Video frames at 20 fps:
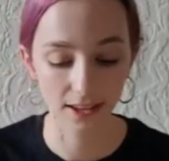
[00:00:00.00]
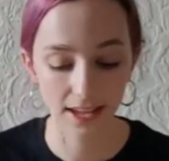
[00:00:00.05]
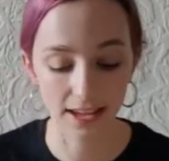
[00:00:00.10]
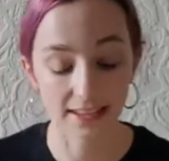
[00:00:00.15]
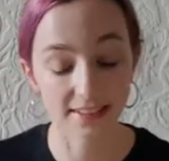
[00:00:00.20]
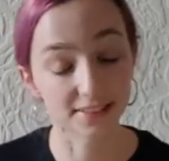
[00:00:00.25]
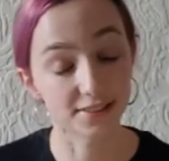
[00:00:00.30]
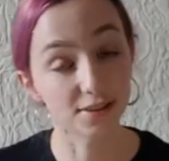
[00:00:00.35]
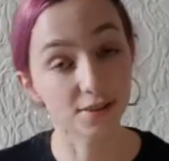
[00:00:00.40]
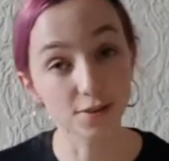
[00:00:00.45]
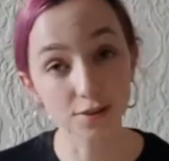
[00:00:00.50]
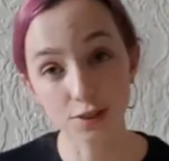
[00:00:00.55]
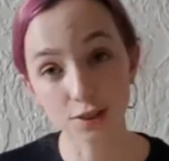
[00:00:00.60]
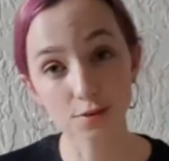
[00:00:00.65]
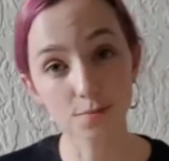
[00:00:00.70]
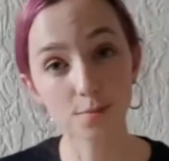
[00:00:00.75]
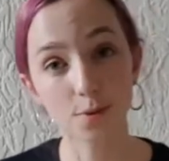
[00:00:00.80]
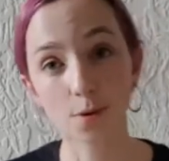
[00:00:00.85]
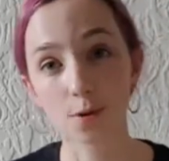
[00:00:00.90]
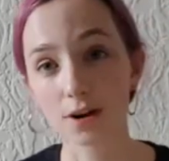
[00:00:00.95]
It's not too
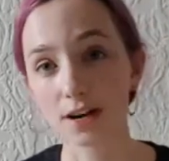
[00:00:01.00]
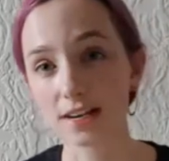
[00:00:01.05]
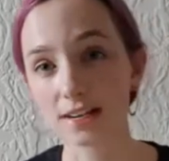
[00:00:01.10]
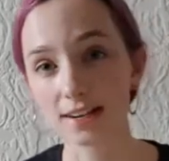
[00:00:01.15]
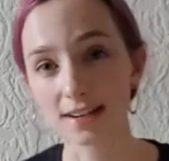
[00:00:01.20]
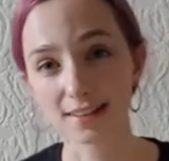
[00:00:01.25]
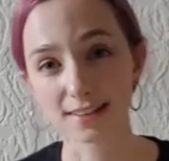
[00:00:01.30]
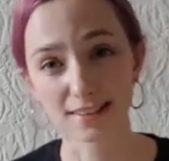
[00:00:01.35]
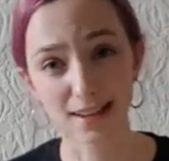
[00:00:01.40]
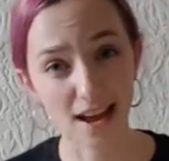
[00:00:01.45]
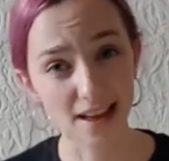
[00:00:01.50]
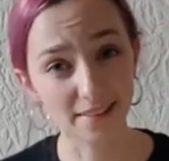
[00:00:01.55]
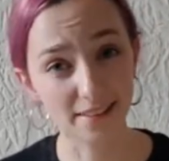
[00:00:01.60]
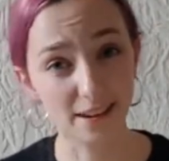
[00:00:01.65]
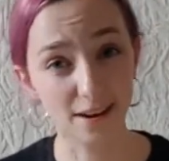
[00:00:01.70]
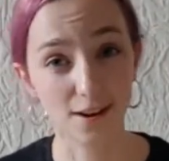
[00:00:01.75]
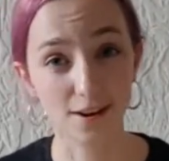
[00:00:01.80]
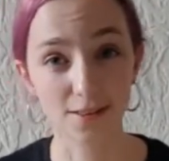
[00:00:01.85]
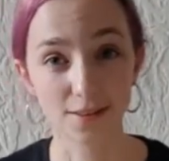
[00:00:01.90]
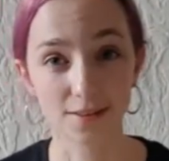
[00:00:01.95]
important exactly
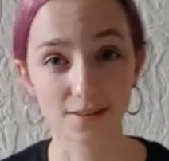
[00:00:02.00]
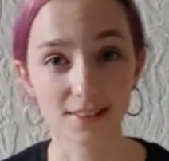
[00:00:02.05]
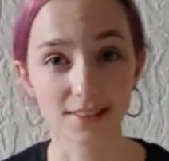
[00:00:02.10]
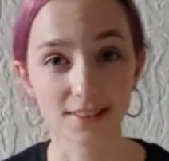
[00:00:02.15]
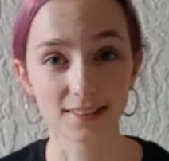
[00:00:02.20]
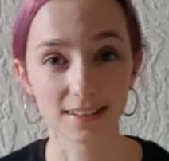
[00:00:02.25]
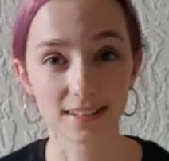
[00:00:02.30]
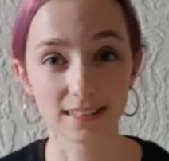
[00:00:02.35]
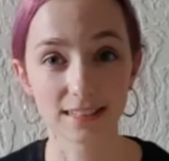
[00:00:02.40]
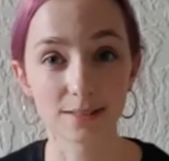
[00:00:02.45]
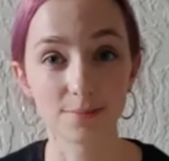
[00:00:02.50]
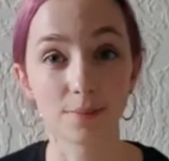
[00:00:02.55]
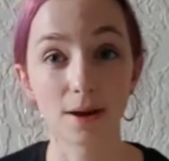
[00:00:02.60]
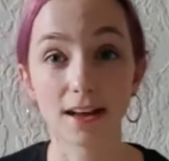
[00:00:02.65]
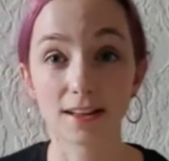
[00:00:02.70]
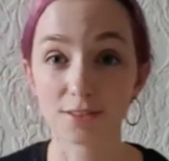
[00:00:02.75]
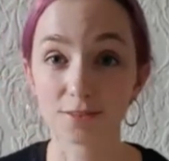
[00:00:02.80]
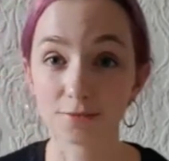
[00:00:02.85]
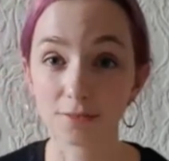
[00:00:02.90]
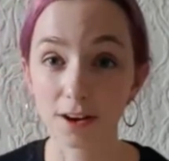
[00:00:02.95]
how long is, but
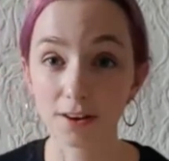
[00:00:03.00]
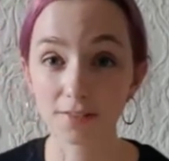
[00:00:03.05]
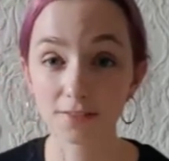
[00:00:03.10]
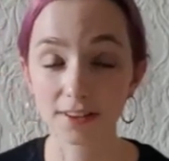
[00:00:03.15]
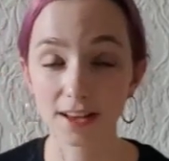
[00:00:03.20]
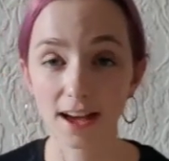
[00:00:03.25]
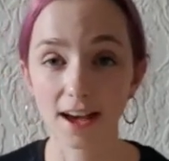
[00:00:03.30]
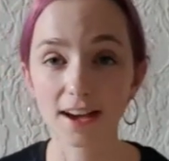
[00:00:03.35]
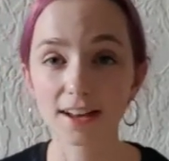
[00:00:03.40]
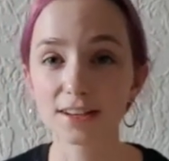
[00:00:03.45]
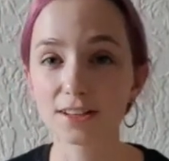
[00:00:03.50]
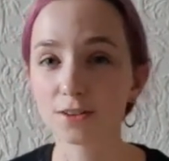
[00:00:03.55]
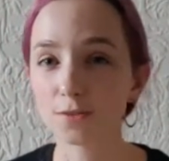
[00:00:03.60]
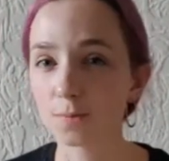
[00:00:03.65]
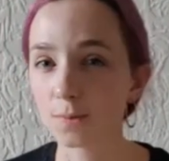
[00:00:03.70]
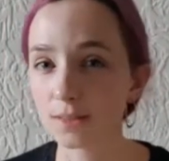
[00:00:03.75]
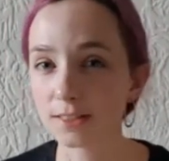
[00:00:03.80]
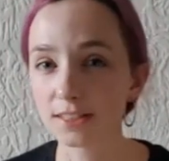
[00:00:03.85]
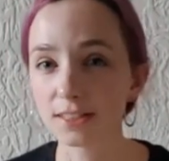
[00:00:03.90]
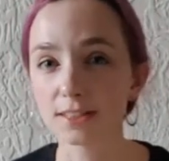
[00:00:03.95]
as a rough guide we
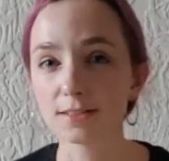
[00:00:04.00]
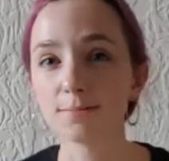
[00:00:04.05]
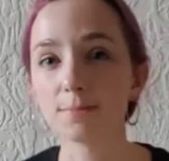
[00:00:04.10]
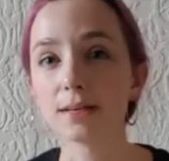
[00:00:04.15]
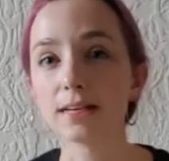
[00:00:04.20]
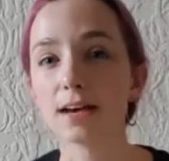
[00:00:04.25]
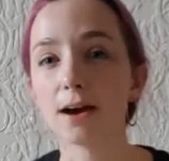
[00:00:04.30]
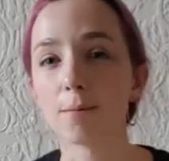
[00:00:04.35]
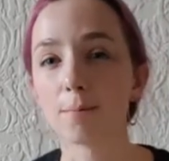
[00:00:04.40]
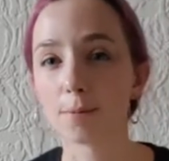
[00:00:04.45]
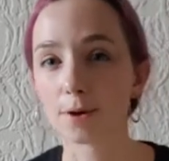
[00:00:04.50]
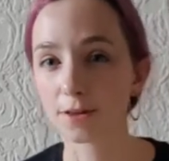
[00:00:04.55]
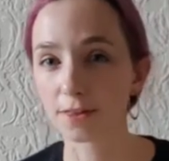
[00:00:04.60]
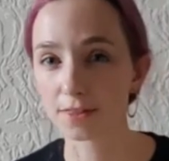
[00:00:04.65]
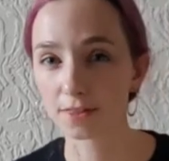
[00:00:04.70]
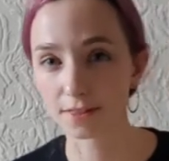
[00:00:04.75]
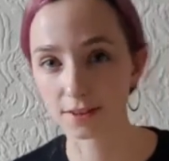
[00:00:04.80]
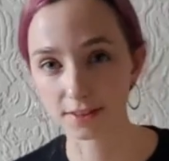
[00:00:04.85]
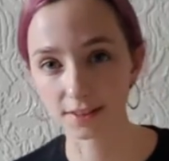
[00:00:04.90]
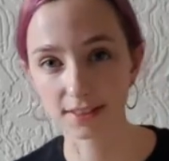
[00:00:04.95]
want it to be about
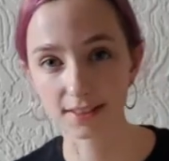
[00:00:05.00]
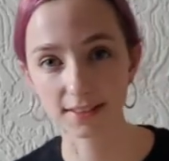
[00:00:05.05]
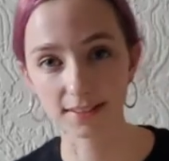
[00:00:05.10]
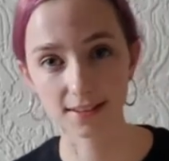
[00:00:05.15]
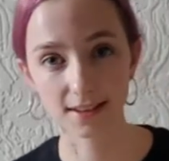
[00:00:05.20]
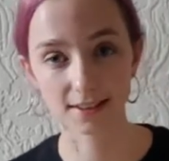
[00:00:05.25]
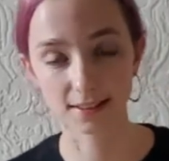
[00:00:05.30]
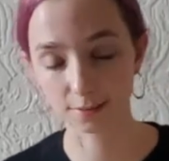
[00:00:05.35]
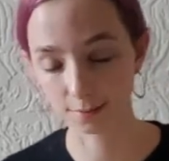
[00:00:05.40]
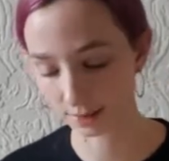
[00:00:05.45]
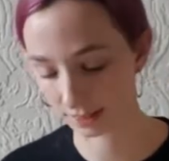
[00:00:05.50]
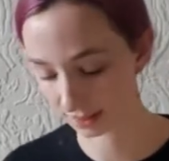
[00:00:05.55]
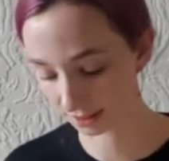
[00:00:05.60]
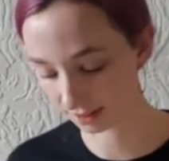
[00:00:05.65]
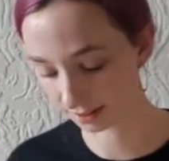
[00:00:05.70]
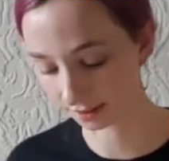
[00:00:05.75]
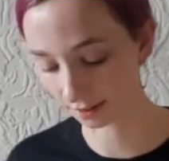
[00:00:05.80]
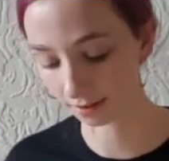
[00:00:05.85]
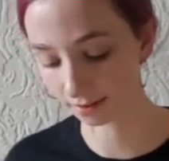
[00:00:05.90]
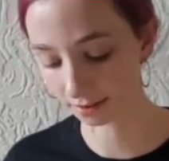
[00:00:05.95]
30
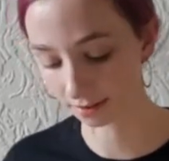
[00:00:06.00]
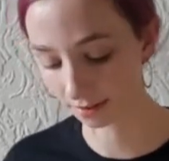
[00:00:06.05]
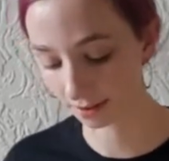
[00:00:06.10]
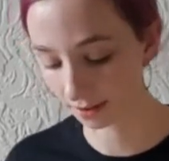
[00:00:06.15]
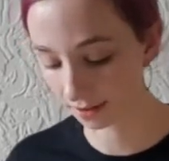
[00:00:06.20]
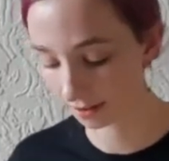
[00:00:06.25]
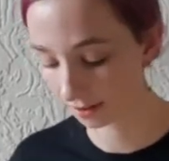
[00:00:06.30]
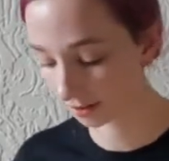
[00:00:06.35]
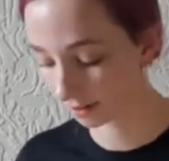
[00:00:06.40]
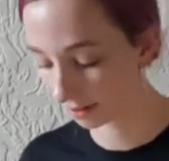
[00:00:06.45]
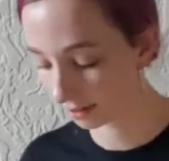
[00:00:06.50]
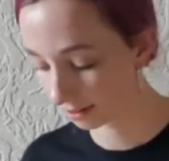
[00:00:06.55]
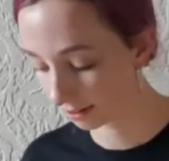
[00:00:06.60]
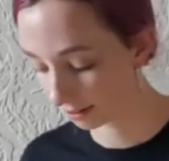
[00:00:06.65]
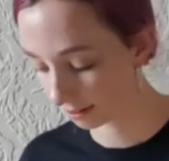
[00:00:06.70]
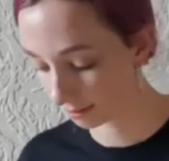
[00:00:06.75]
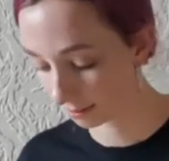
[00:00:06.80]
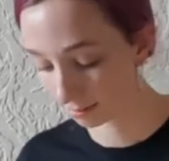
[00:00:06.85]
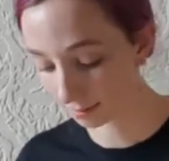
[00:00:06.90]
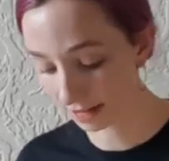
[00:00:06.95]
centimetres long.
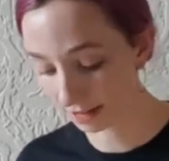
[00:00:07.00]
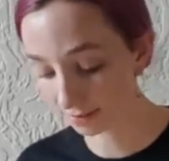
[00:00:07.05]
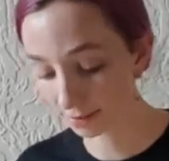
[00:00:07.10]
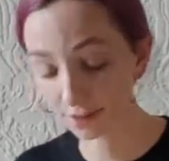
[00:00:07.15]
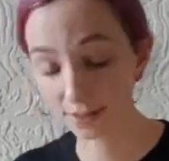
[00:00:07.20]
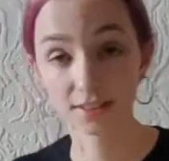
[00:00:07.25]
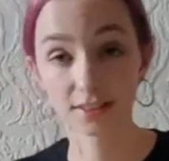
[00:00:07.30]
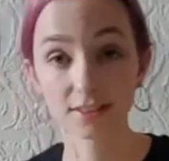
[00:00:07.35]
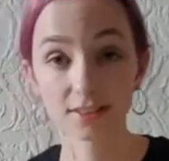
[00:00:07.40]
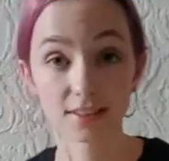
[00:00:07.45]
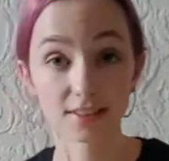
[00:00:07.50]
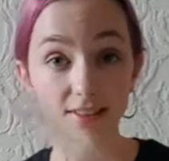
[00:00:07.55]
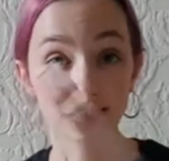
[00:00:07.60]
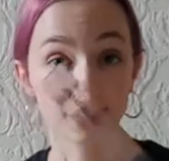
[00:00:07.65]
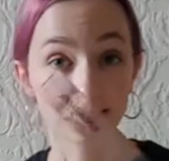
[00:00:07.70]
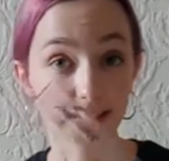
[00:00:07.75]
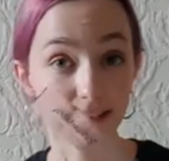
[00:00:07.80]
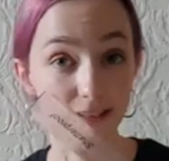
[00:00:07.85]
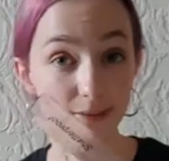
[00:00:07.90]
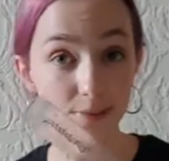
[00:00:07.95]
My ruler is 30
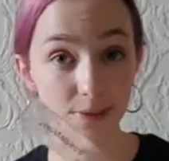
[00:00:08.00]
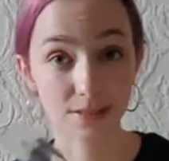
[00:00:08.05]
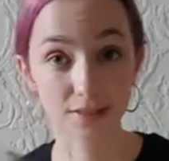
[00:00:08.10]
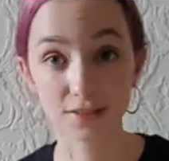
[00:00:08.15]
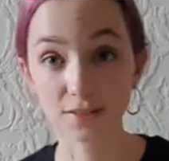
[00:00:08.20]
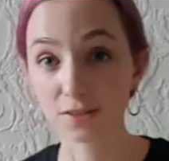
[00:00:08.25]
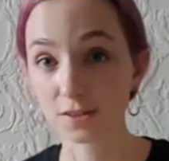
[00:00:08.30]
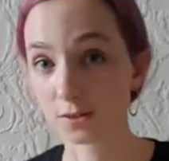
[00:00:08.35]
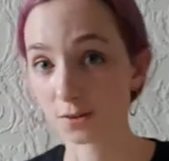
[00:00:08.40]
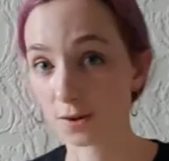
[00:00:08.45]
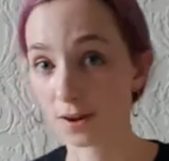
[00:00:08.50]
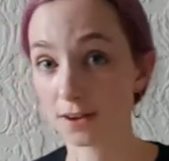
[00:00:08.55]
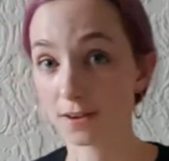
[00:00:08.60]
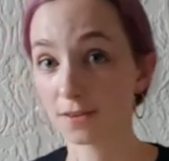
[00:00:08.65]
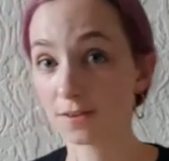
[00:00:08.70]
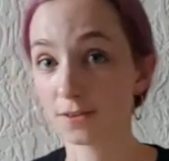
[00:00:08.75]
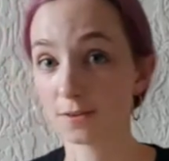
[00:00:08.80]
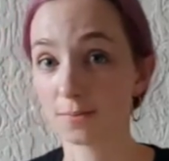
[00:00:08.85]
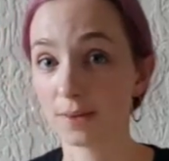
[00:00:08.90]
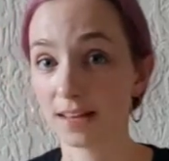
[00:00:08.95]
centimetres, so I'm
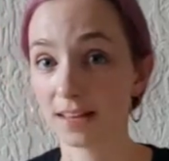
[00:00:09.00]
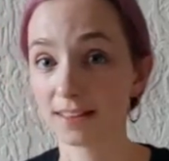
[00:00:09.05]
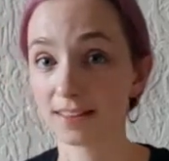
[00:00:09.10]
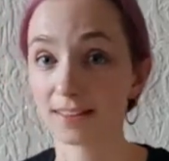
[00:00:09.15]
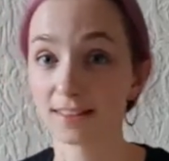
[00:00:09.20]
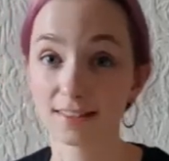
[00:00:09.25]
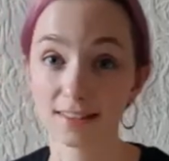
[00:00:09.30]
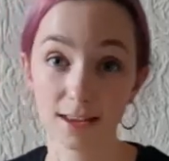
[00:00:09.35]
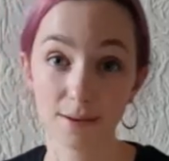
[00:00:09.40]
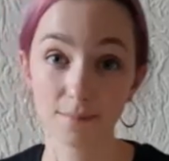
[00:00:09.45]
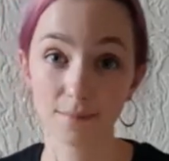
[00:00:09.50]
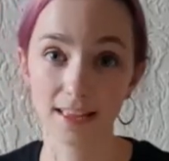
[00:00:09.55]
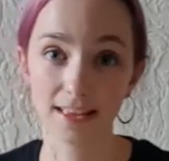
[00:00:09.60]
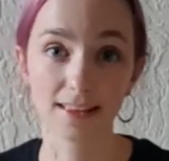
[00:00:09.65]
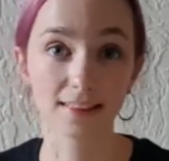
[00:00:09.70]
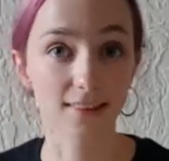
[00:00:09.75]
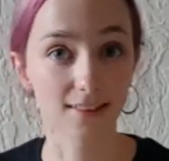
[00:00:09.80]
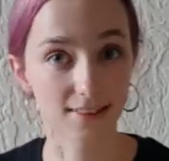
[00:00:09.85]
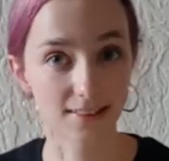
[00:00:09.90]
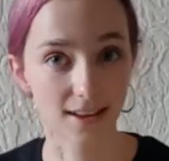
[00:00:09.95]
going to make it the same
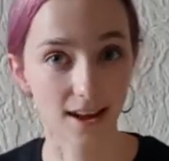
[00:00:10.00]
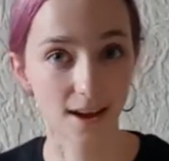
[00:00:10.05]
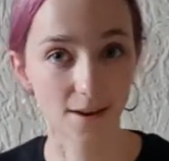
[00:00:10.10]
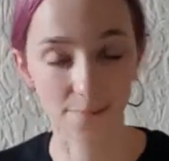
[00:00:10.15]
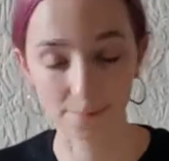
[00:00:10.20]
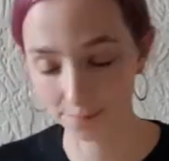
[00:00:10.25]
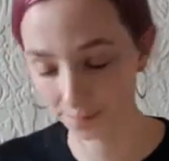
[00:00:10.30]
length as that.